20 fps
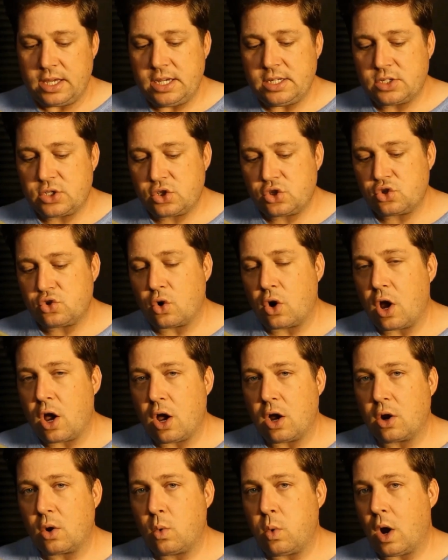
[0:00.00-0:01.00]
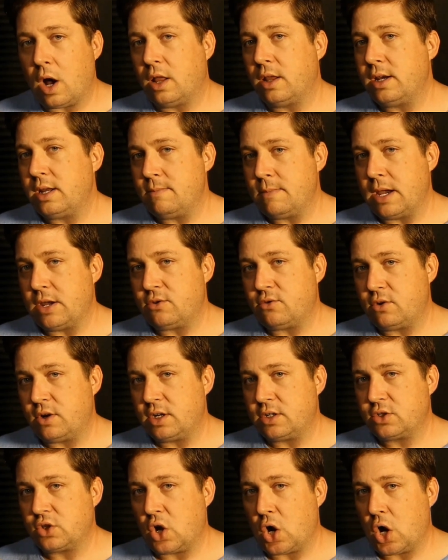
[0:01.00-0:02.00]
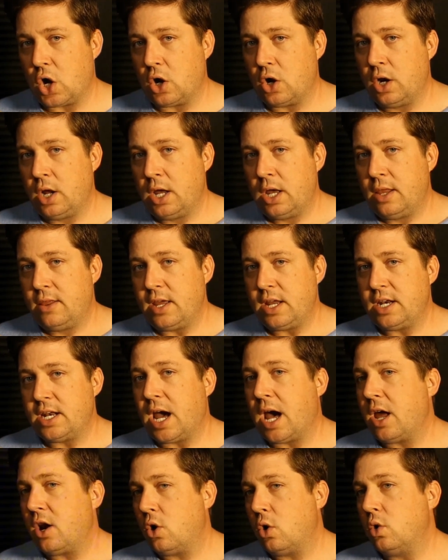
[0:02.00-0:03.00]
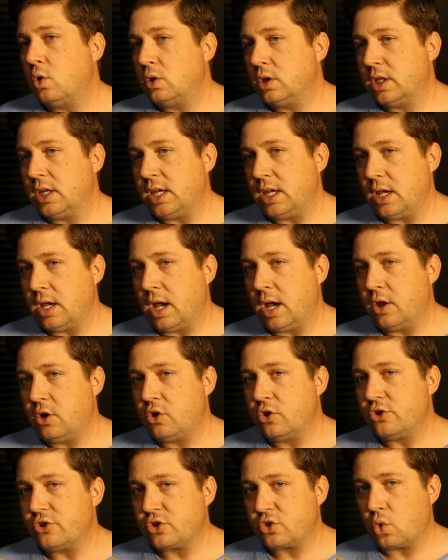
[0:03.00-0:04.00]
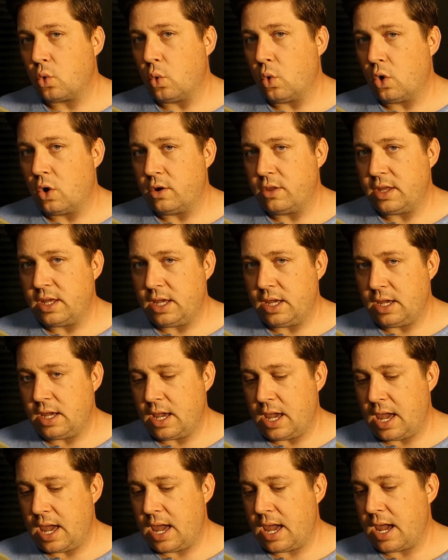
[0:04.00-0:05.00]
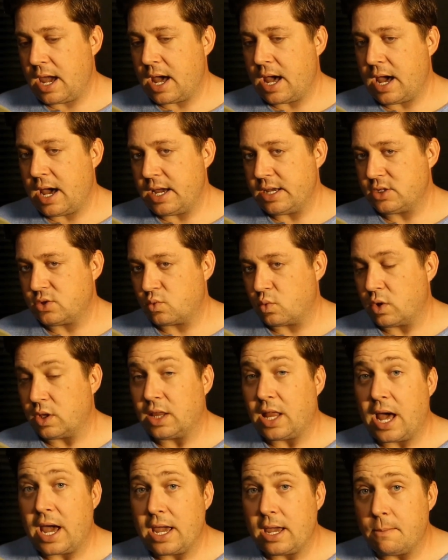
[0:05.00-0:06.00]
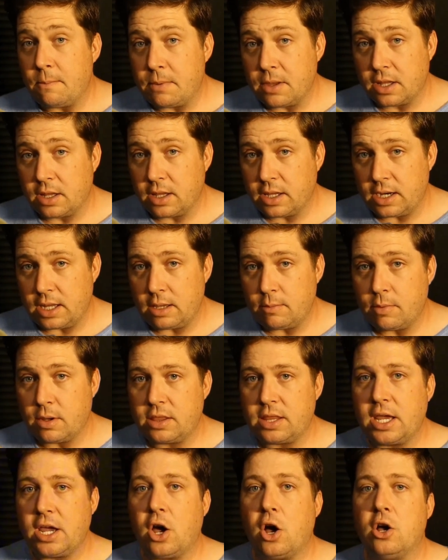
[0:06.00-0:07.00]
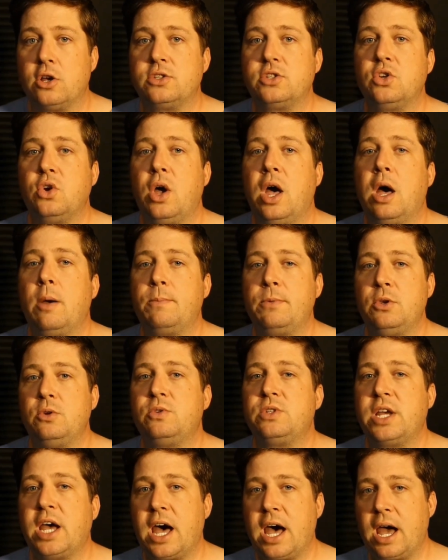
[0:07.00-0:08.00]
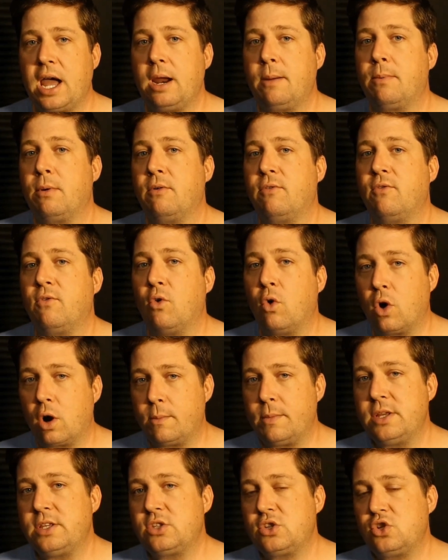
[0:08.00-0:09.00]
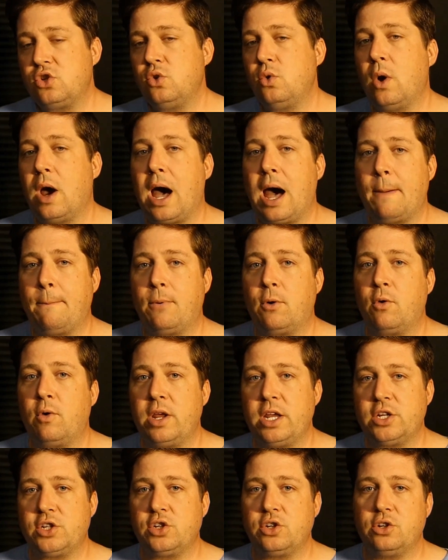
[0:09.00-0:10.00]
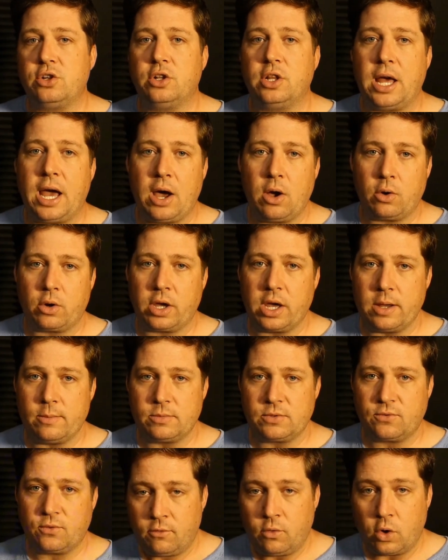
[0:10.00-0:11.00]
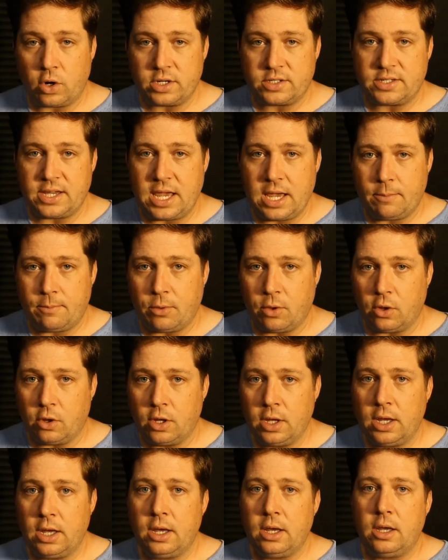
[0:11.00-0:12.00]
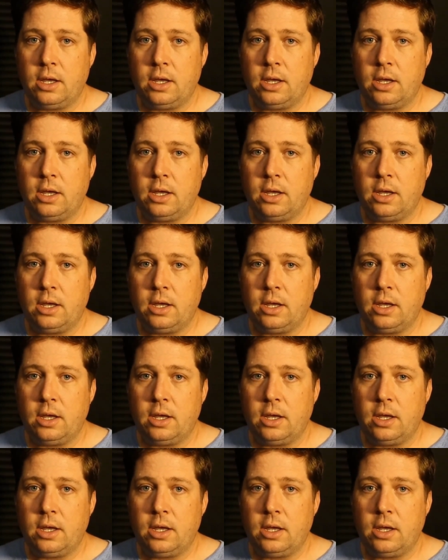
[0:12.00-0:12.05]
these strong quality metrics they not only underscore the AI's reliability, but they also help you tie performance to operational outcomes. For example,